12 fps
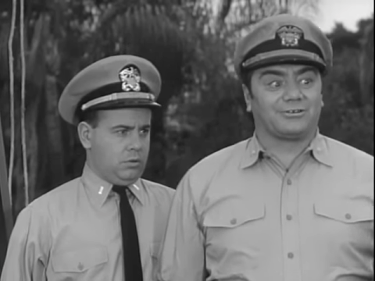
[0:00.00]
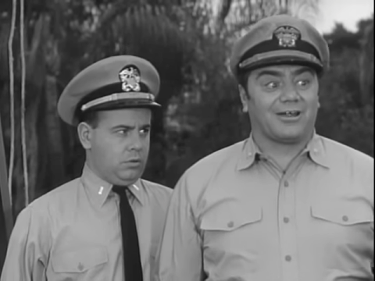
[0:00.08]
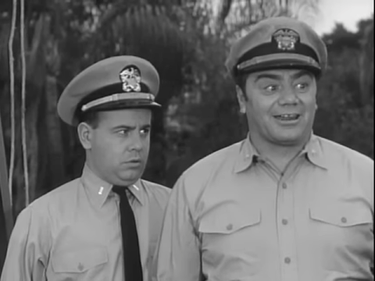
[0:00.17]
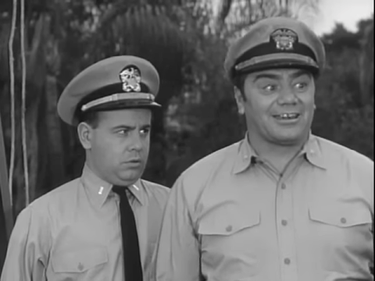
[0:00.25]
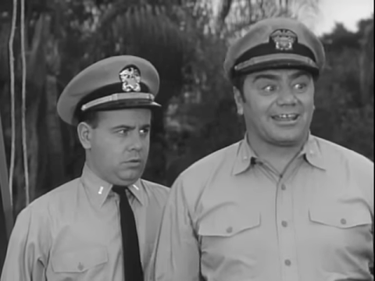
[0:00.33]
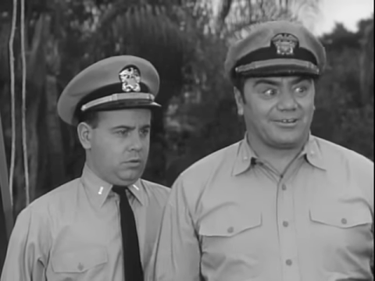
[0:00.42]
Speaker 1: Sir,
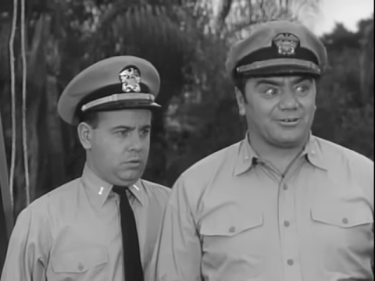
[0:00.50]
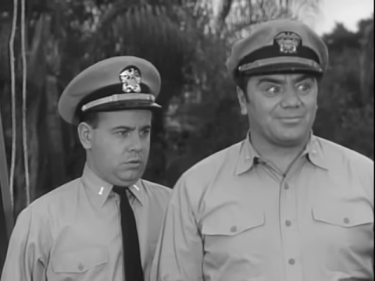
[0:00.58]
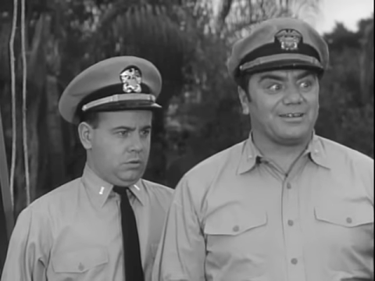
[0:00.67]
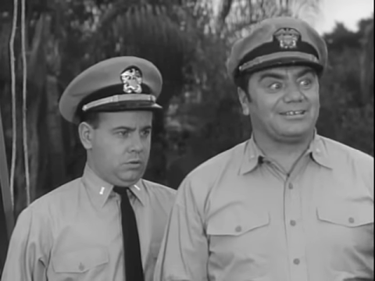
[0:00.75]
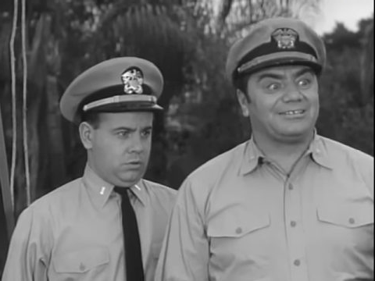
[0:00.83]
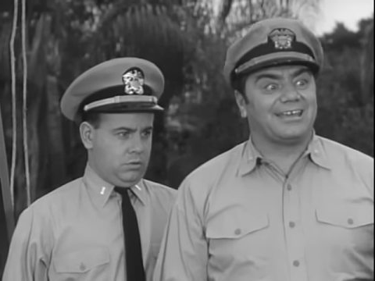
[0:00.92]
I'd like you to
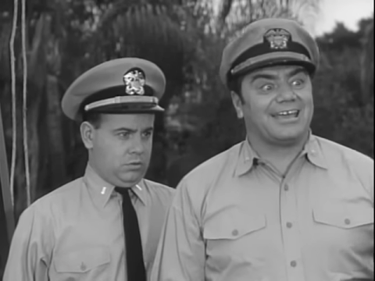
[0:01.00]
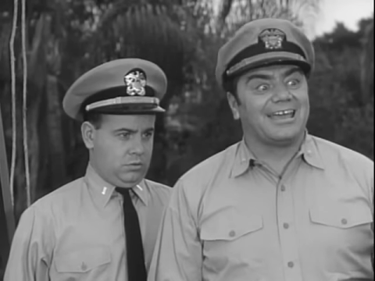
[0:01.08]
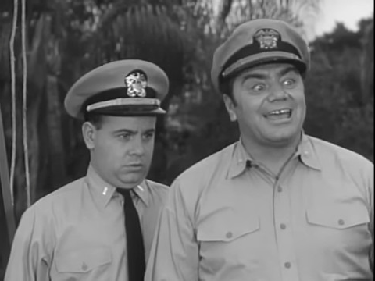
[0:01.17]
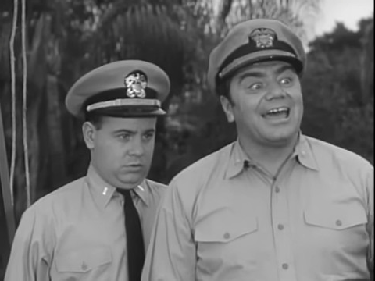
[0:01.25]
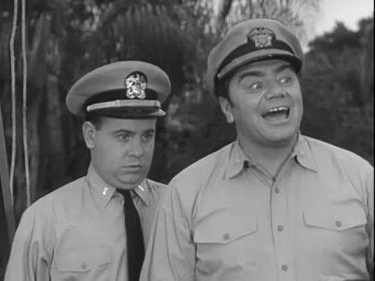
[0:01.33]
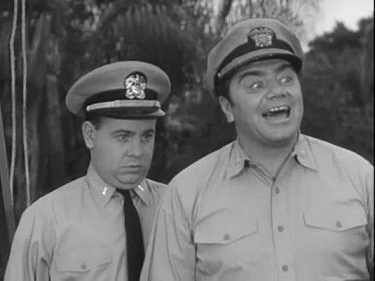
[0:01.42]
meet uh,
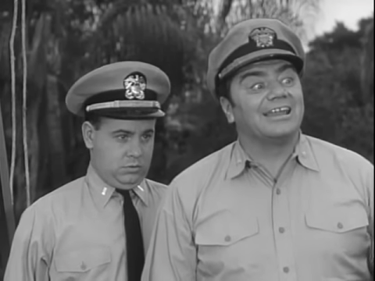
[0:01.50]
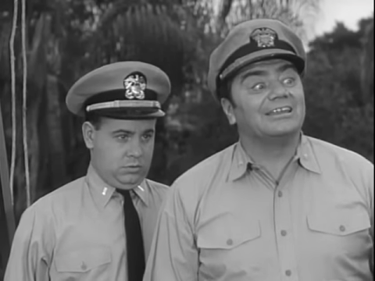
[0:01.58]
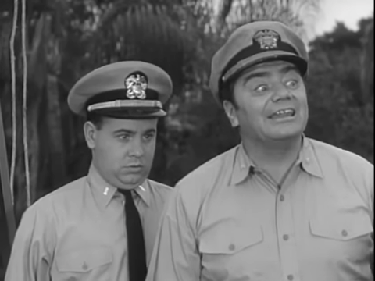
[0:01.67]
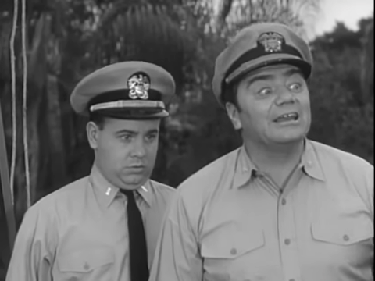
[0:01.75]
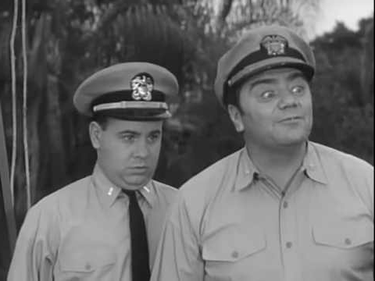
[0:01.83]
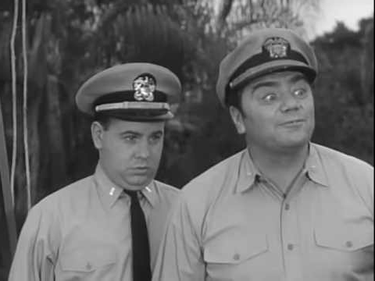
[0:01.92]
a
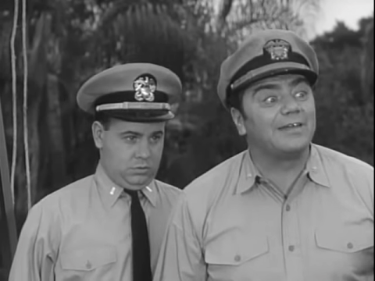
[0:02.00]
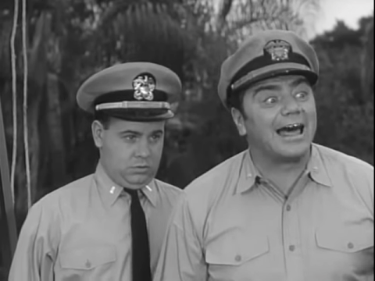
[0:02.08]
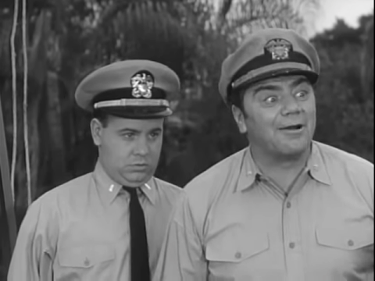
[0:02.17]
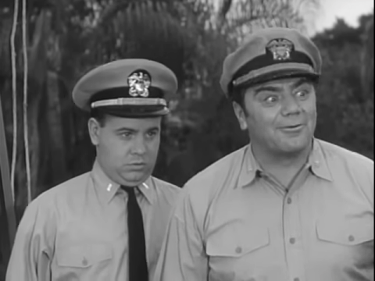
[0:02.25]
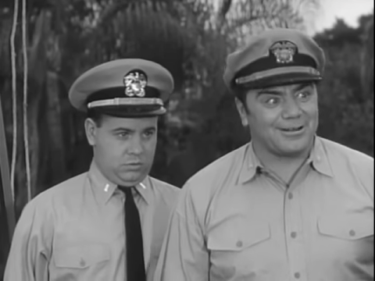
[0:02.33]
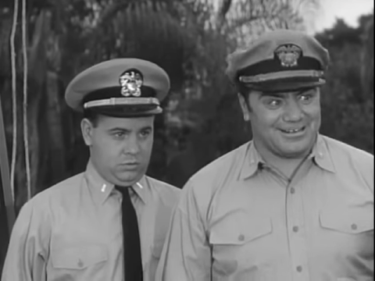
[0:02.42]
little
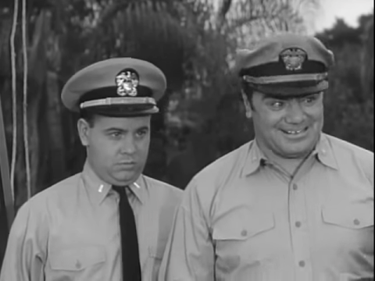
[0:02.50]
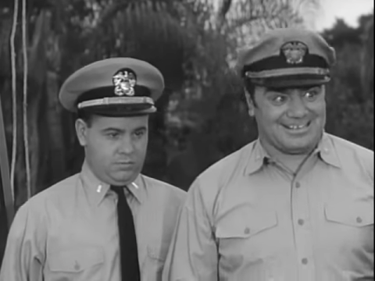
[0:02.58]
flower.